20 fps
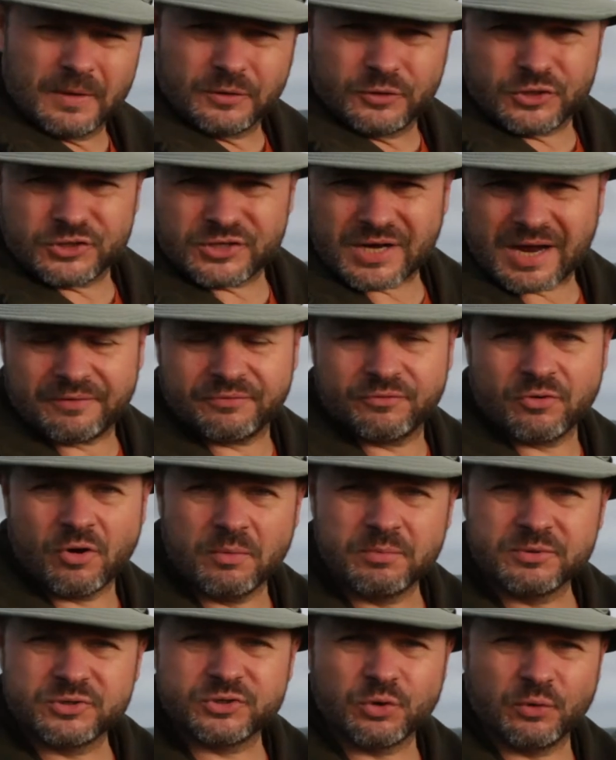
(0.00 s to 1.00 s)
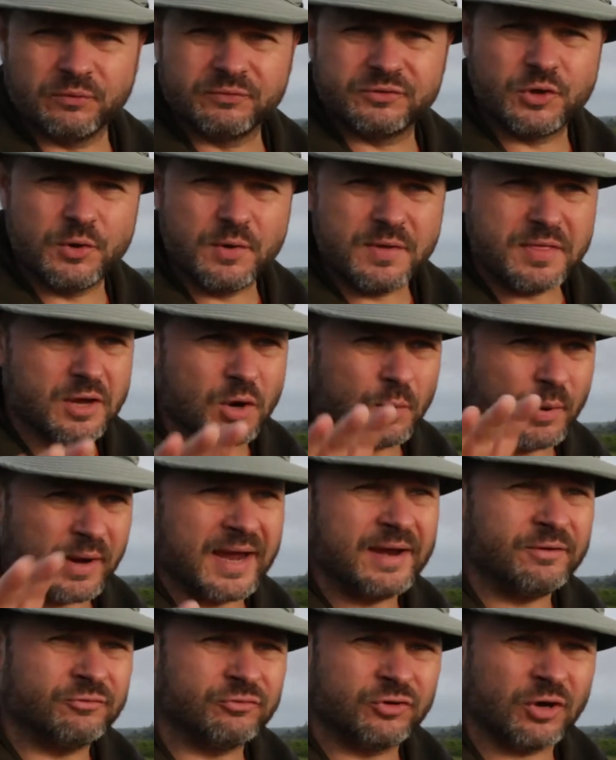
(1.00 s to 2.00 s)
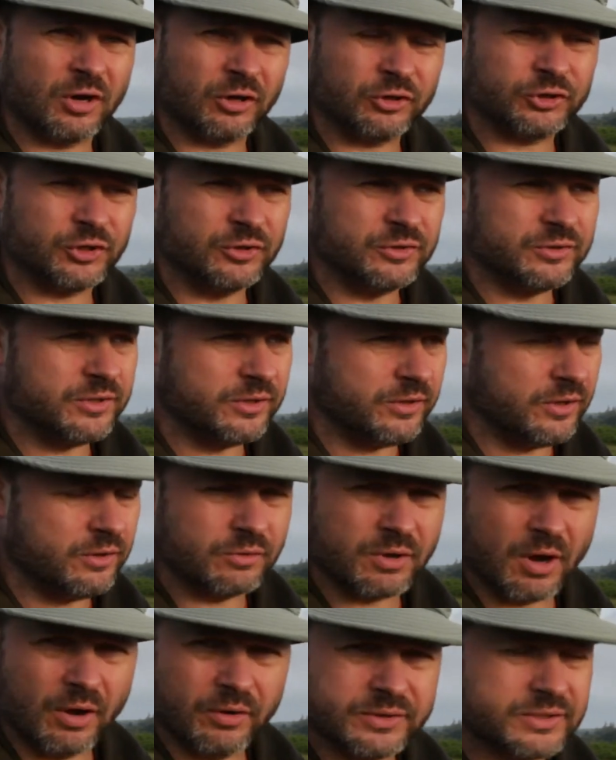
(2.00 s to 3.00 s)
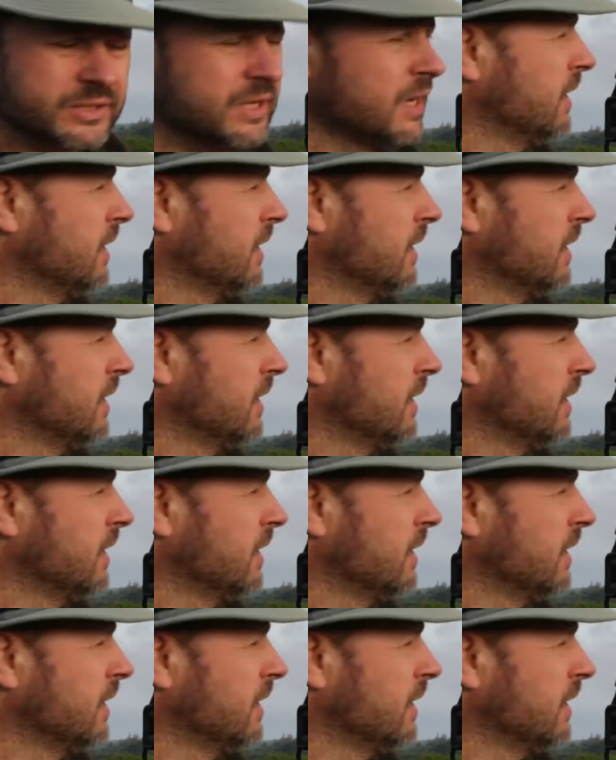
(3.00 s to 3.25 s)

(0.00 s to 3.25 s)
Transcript: just after I was sort of doing the quick introduction to you guys,